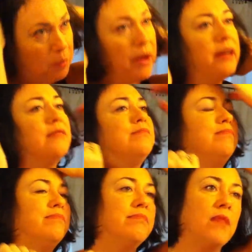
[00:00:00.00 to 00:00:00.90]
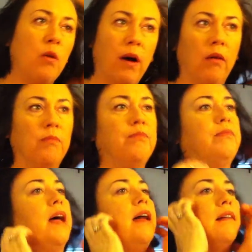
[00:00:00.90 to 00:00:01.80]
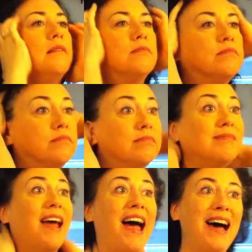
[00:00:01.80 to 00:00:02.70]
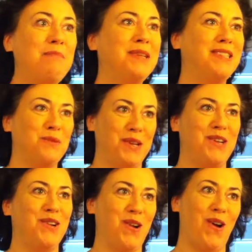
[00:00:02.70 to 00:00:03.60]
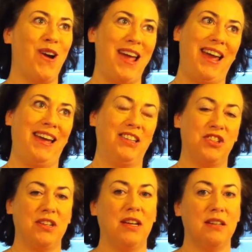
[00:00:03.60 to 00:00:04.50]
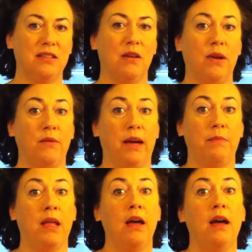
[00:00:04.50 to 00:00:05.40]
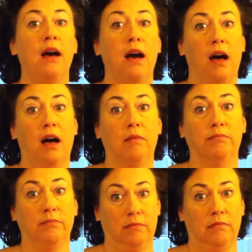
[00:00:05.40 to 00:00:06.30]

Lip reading: But, oh well, that happens when you're our age. So anyway, I'm